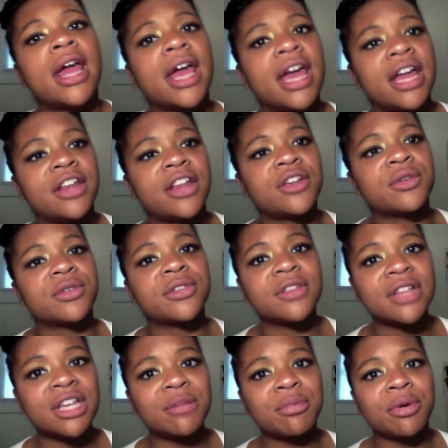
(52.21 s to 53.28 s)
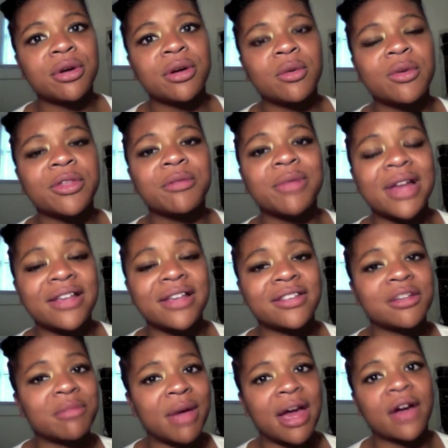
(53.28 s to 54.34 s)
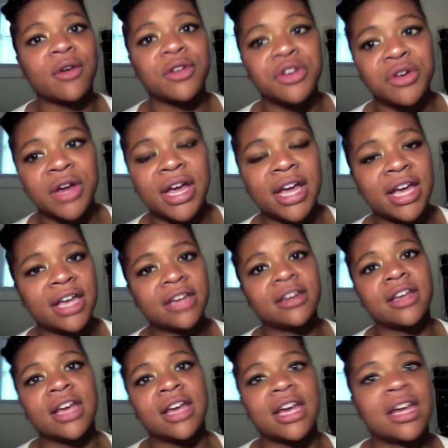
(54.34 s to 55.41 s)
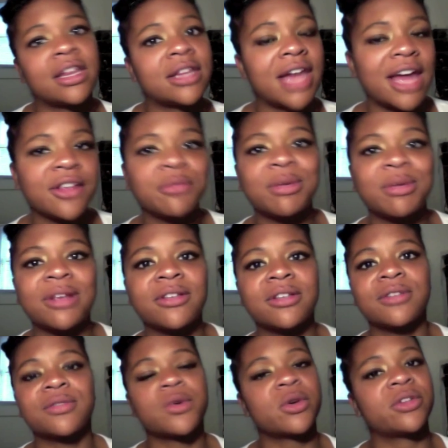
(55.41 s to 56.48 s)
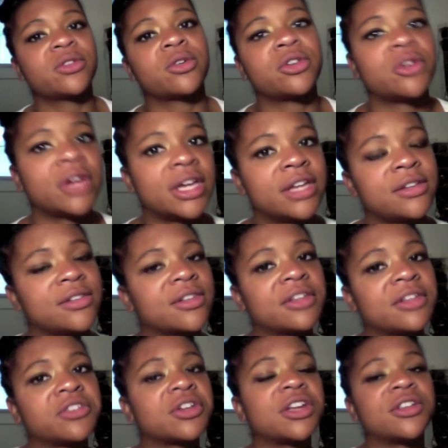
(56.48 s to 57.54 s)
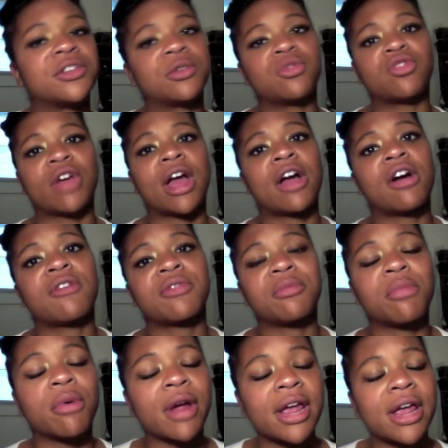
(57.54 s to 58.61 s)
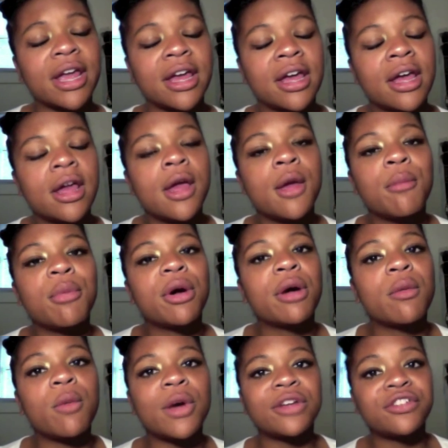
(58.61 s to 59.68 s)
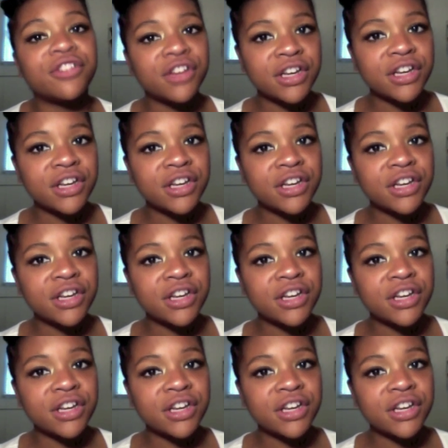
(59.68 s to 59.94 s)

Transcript: and you'll sleep with a plastic bag on your head and that's basically focused on your ends so that your ends don't dry off and break. But what she